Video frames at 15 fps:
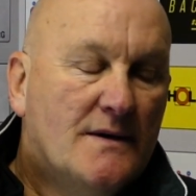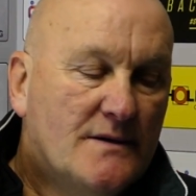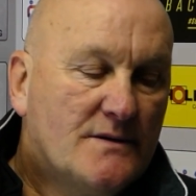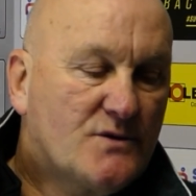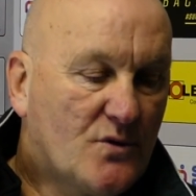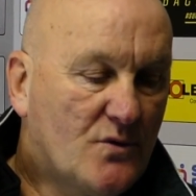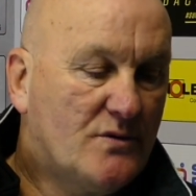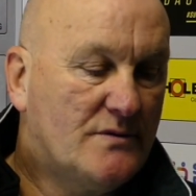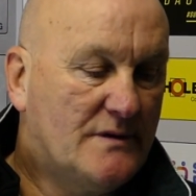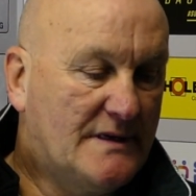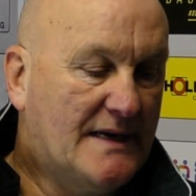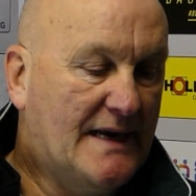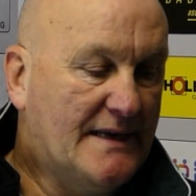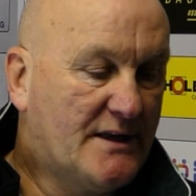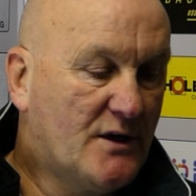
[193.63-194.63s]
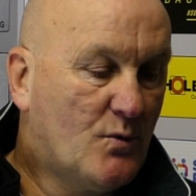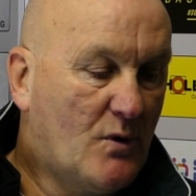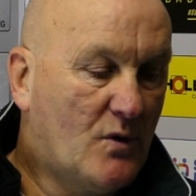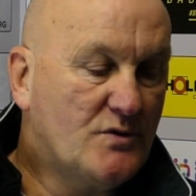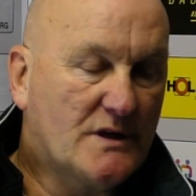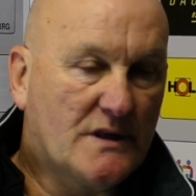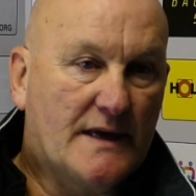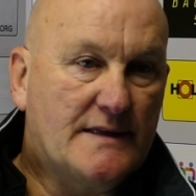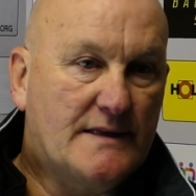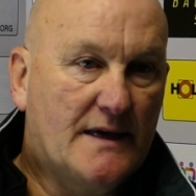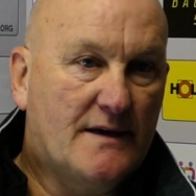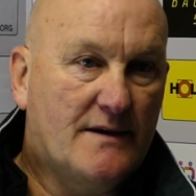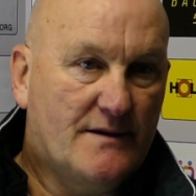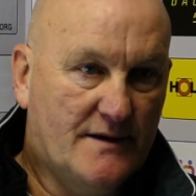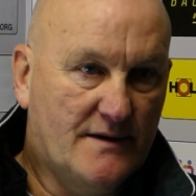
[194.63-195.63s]
So in an ideal world, you'd like
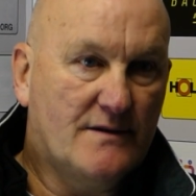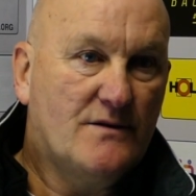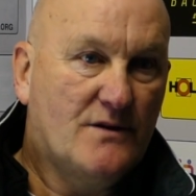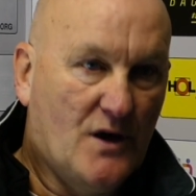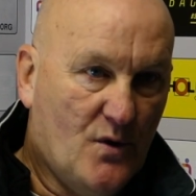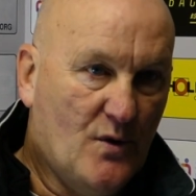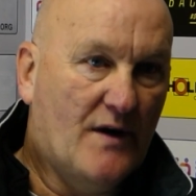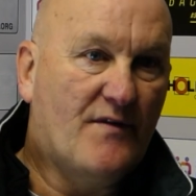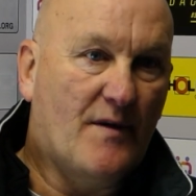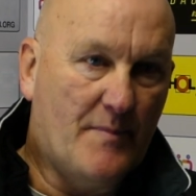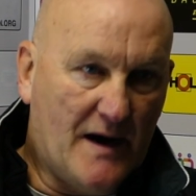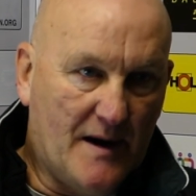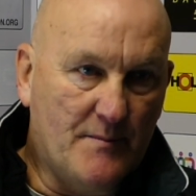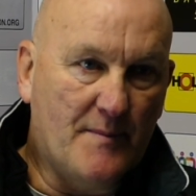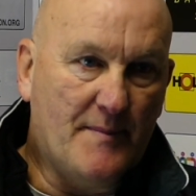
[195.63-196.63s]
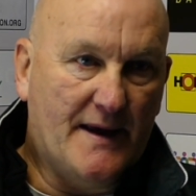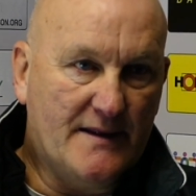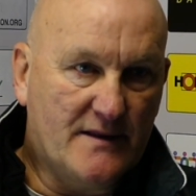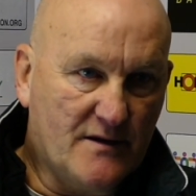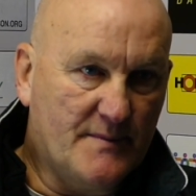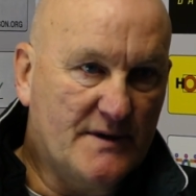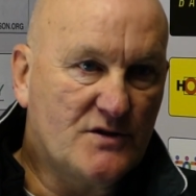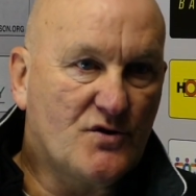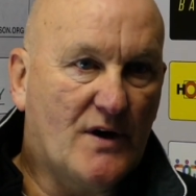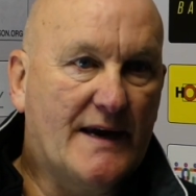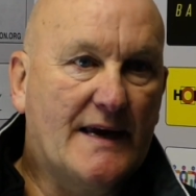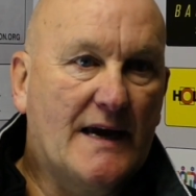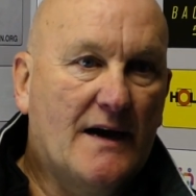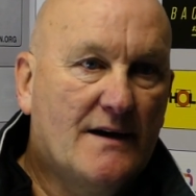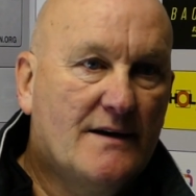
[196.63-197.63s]
to now have a bit of momentum and try
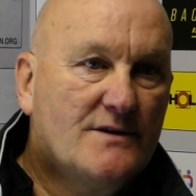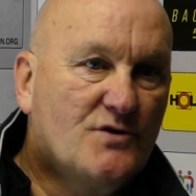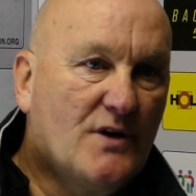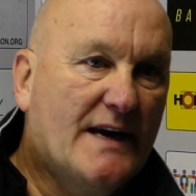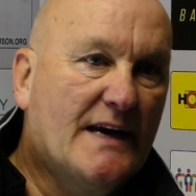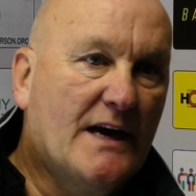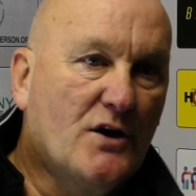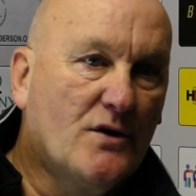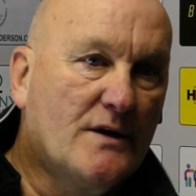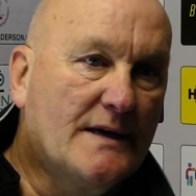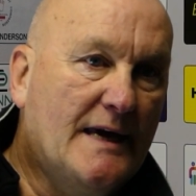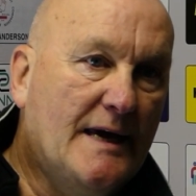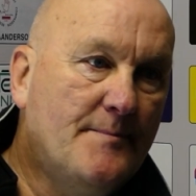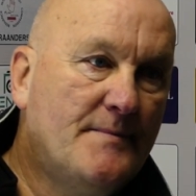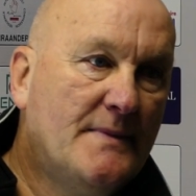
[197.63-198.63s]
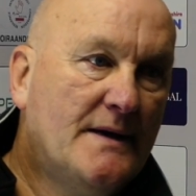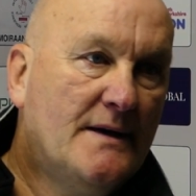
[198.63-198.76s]
and get another game.